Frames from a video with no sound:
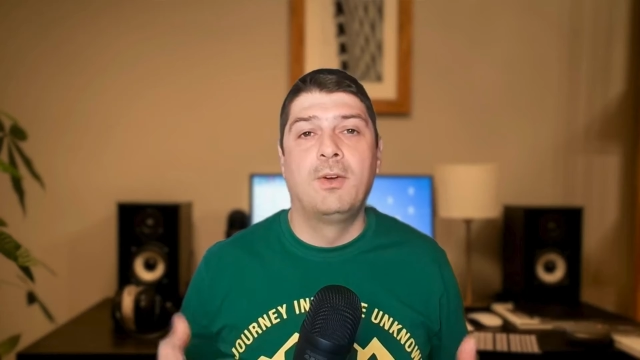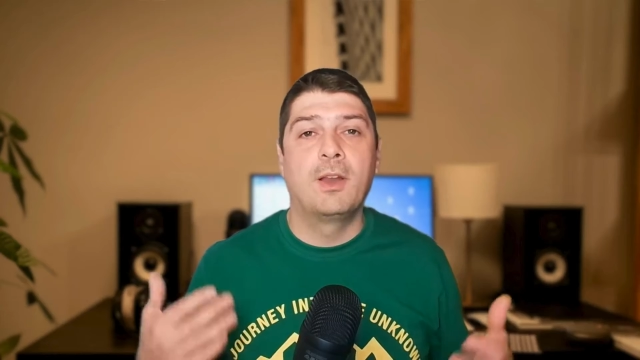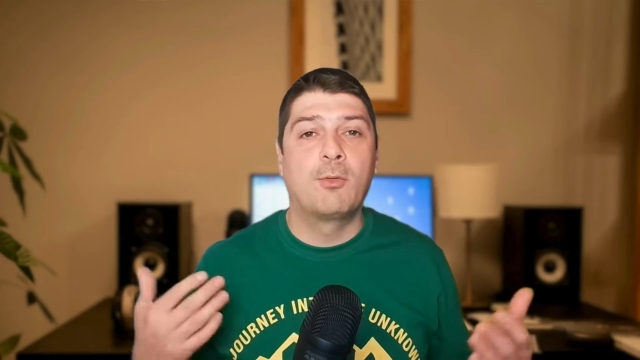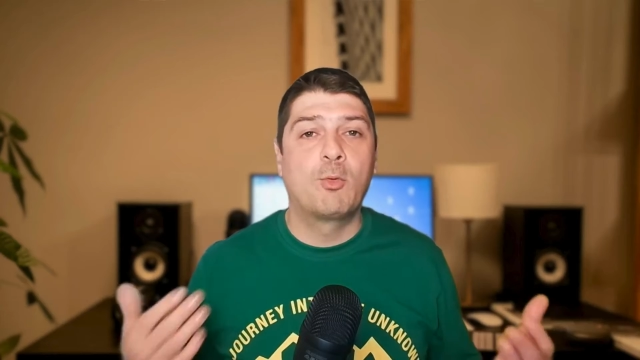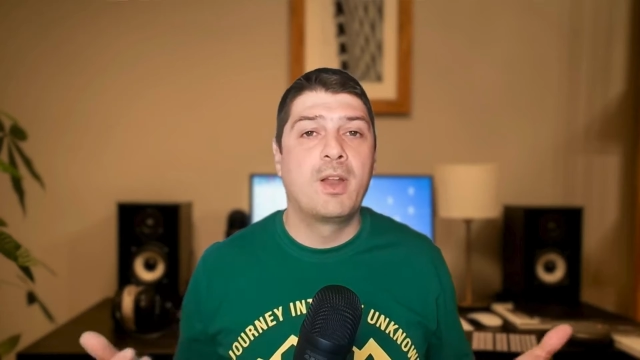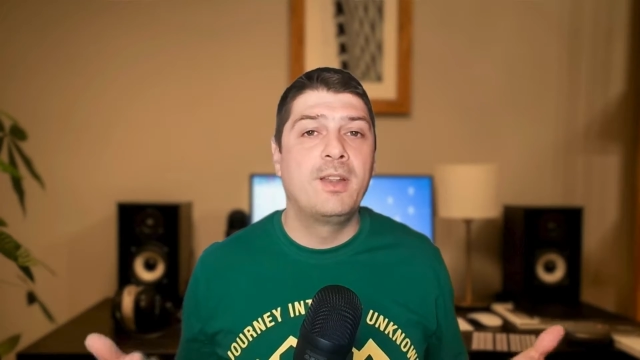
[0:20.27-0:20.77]

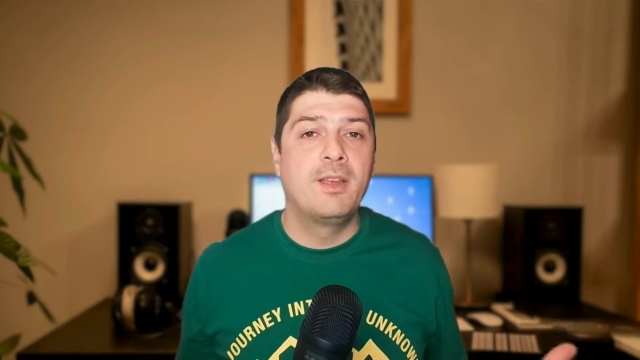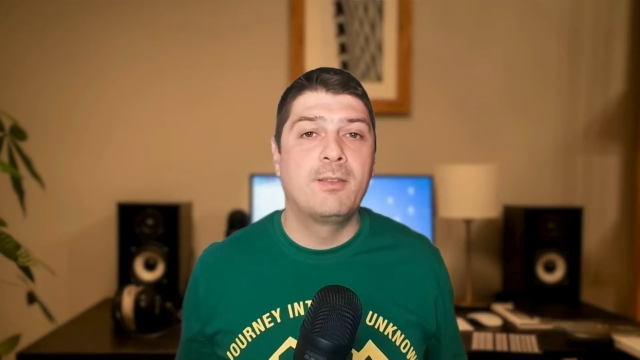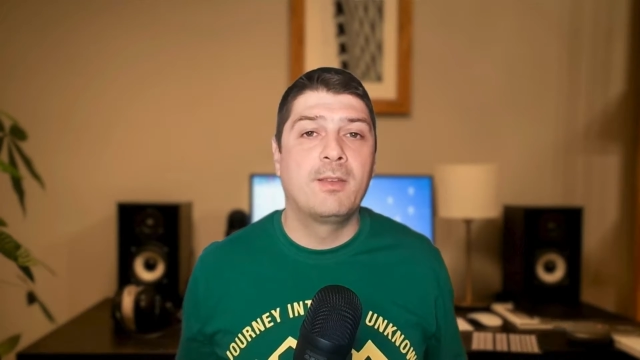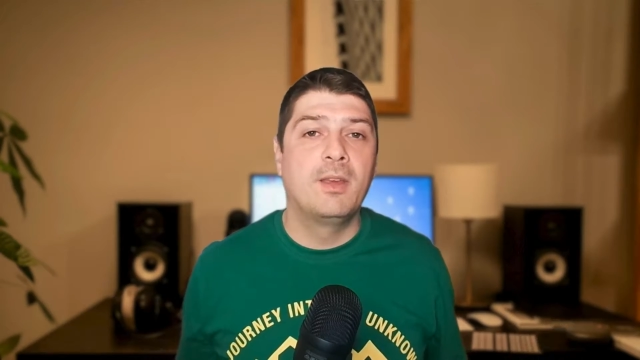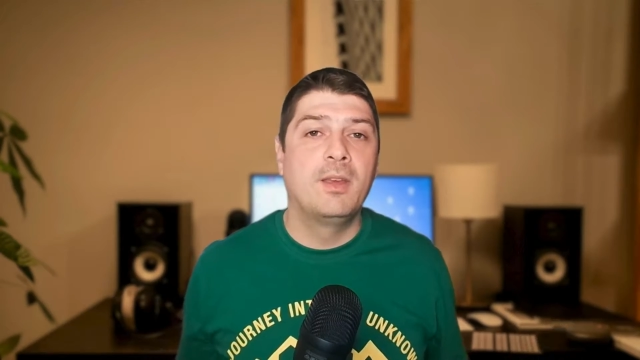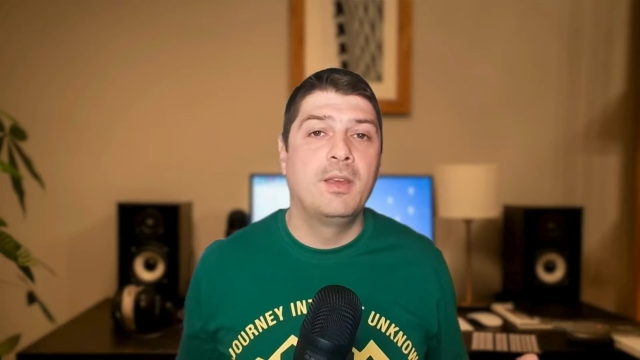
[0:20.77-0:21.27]
First one
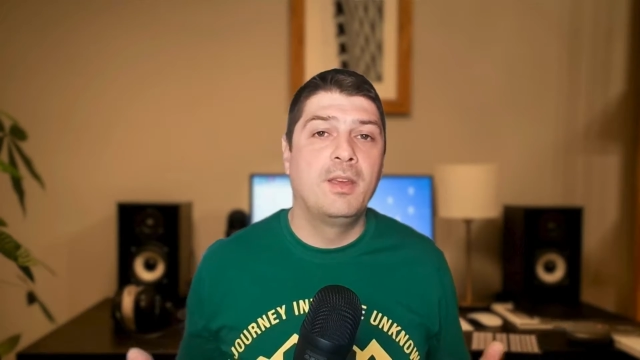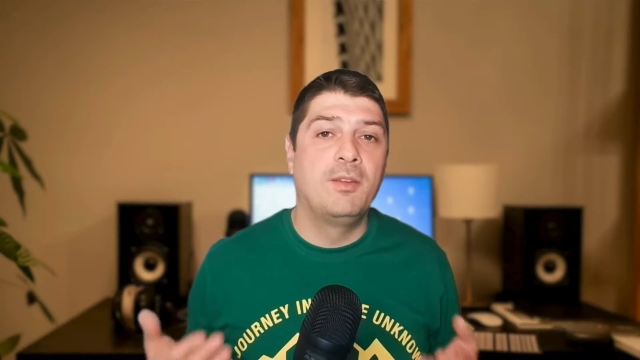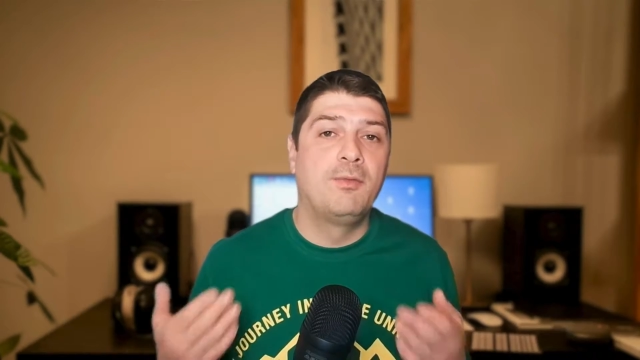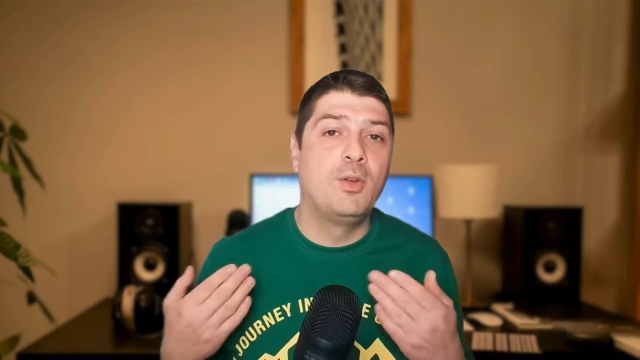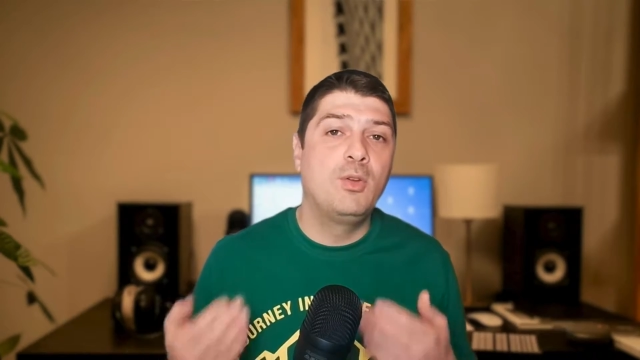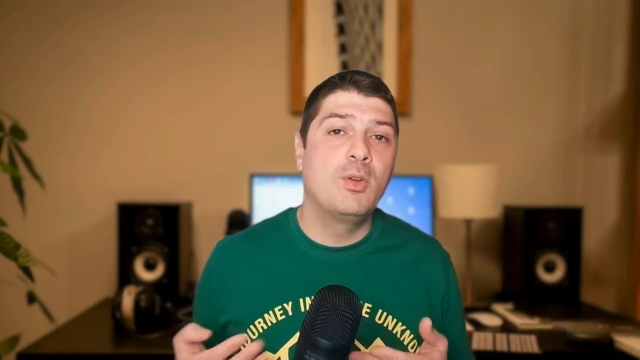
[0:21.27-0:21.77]
is,
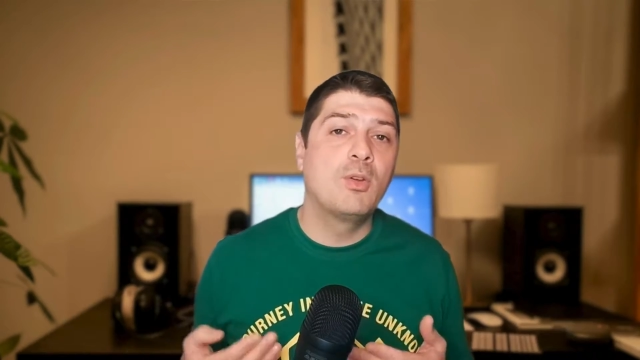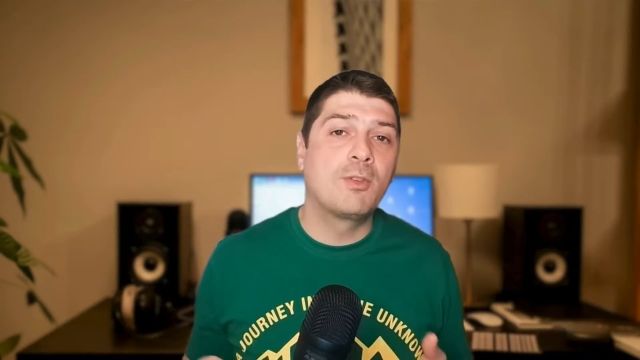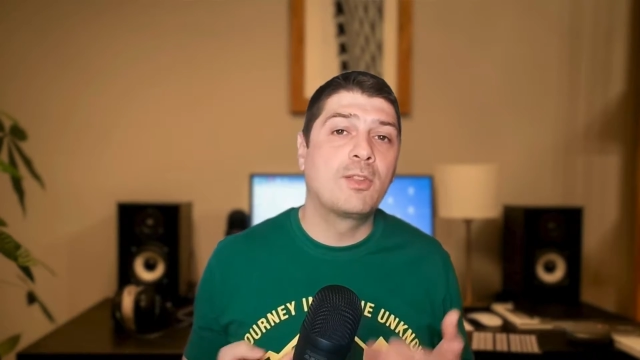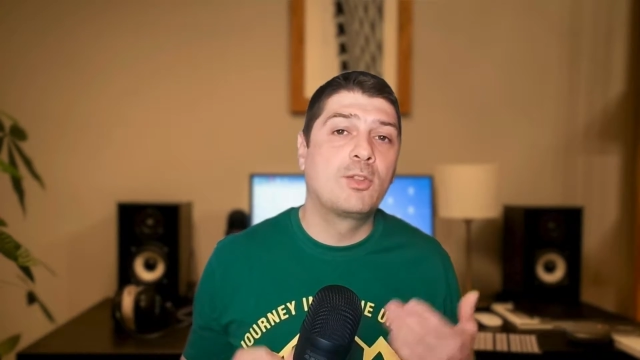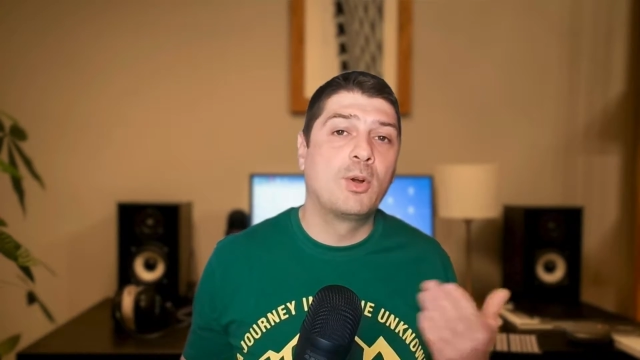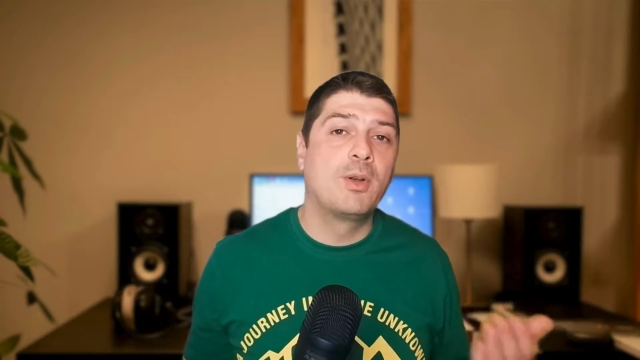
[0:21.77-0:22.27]
if you use
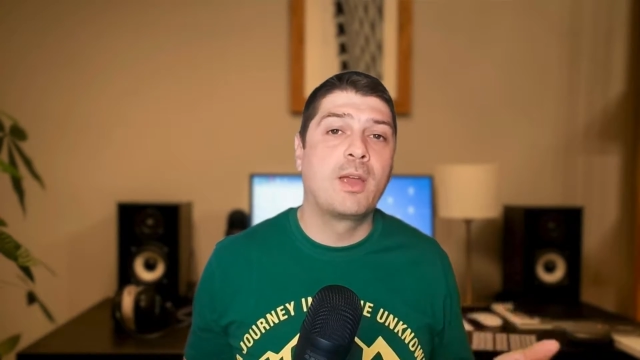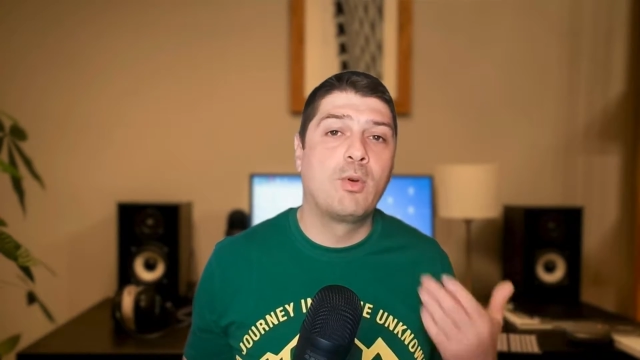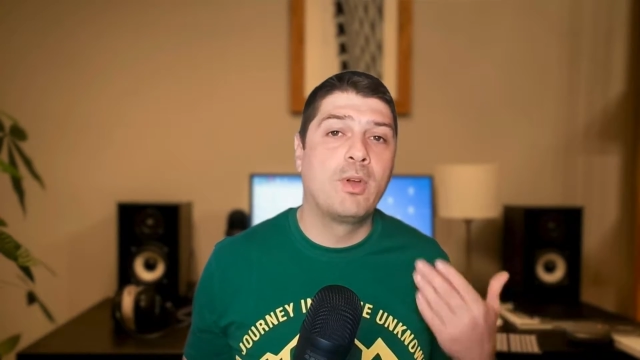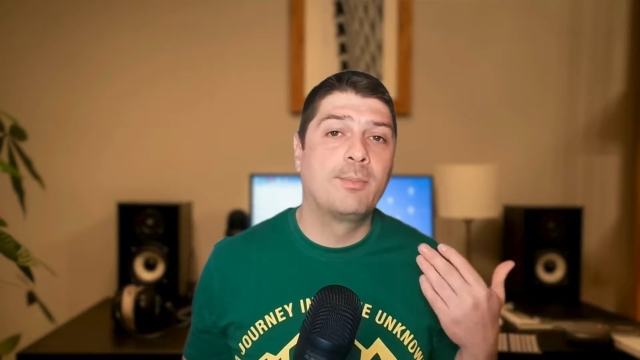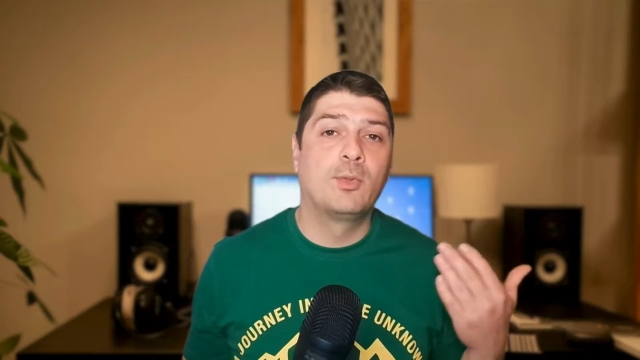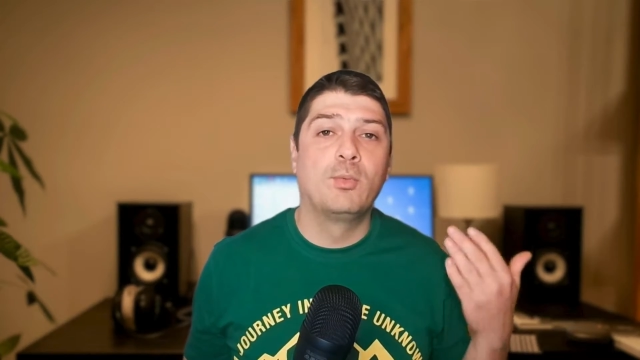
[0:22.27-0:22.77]
a drone
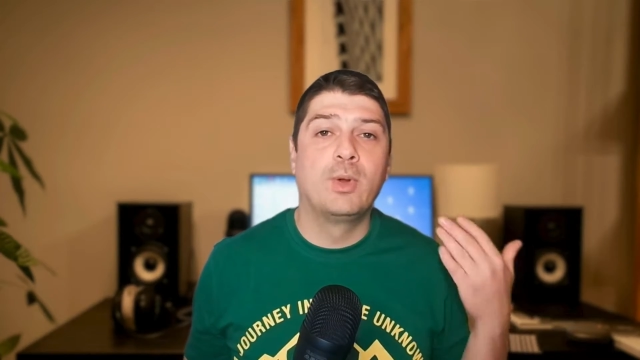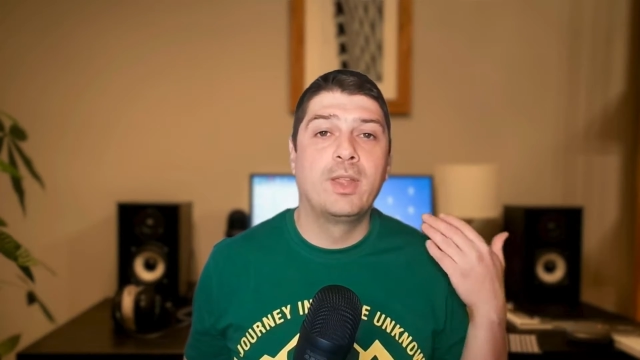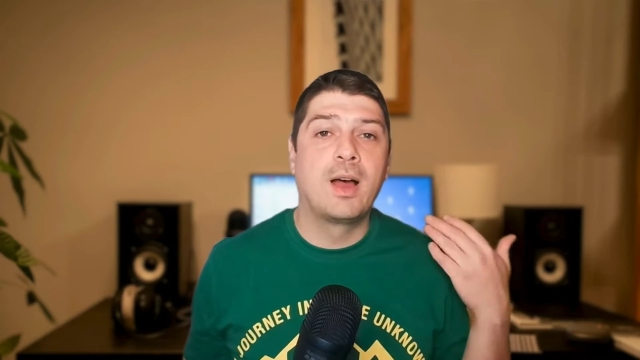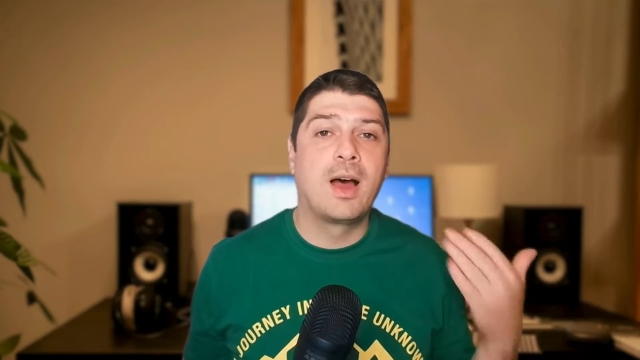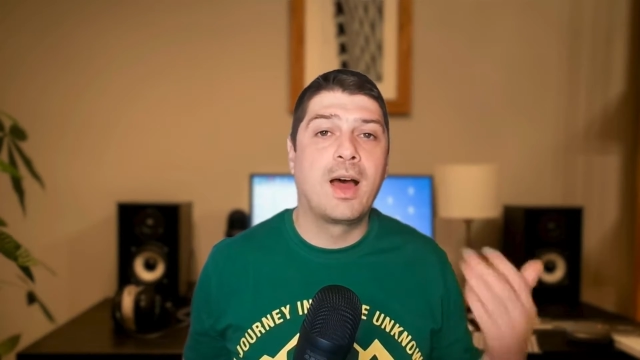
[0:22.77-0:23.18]
equipped with an